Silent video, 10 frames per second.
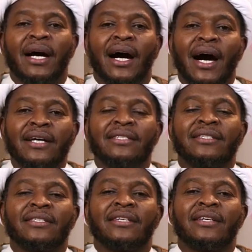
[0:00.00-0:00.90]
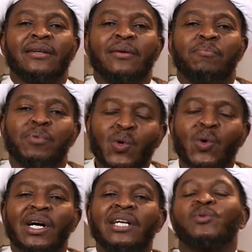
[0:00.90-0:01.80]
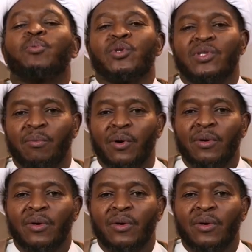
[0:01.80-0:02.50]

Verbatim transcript: as pure as possible.